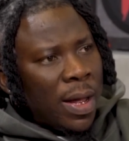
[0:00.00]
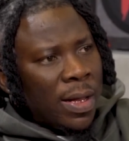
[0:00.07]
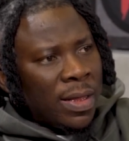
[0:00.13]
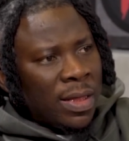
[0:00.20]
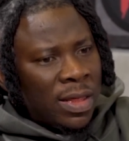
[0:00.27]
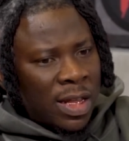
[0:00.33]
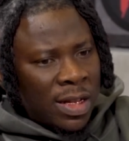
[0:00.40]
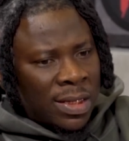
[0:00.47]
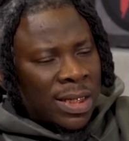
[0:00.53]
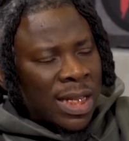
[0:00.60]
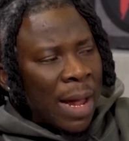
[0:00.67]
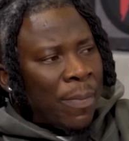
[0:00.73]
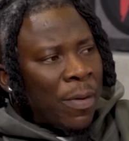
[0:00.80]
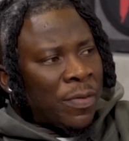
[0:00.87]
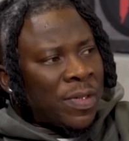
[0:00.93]
this
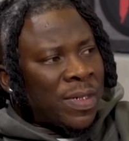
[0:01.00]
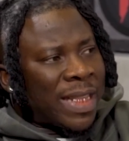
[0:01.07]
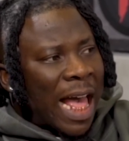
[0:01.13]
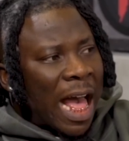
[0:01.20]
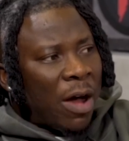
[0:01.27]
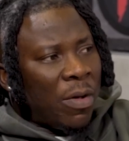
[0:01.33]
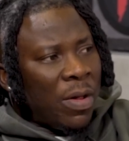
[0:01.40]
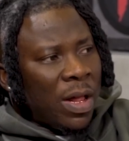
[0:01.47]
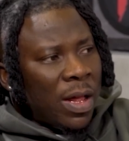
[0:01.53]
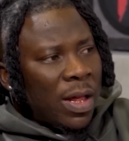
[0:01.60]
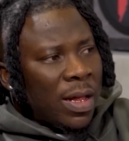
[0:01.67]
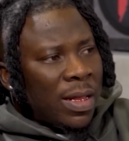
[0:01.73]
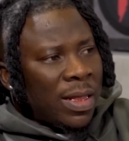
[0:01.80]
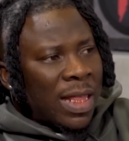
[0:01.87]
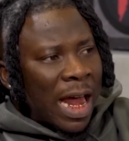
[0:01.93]
type of style
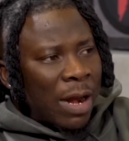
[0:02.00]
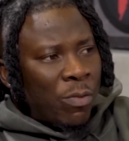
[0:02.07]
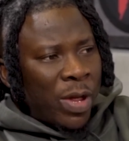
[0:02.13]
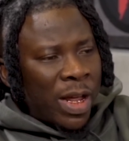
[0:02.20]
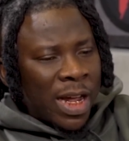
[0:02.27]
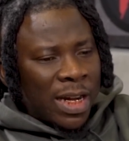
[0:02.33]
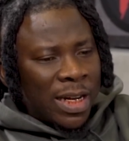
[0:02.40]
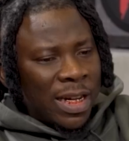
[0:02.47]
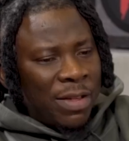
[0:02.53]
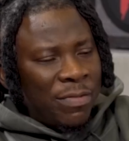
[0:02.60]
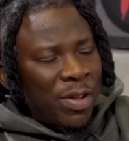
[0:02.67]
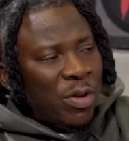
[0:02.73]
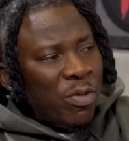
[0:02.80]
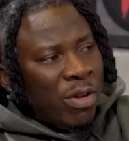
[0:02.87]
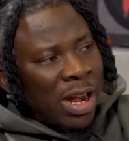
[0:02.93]
that we can
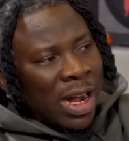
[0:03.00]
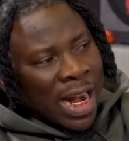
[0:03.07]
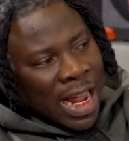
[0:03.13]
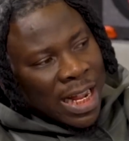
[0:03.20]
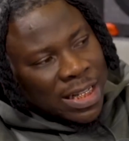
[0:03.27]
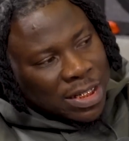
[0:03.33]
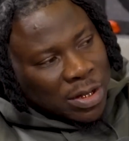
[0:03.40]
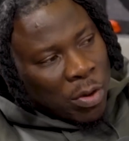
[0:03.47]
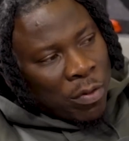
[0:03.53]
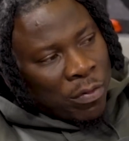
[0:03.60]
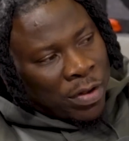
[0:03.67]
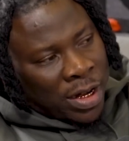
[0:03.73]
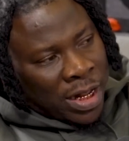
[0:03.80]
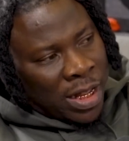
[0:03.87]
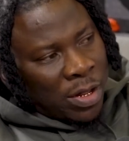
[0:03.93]
even relate
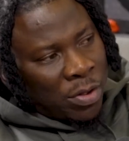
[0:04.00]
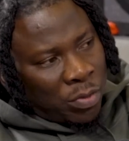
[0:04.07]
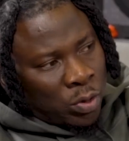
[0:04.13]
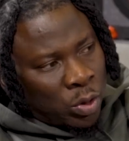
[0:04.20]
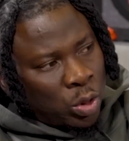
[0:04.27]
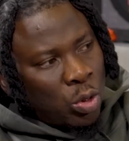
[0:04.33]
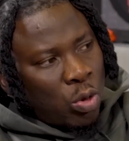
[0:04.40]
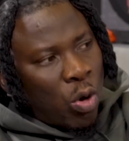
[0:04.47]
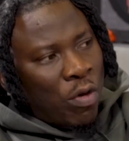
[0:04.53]
over to yeah.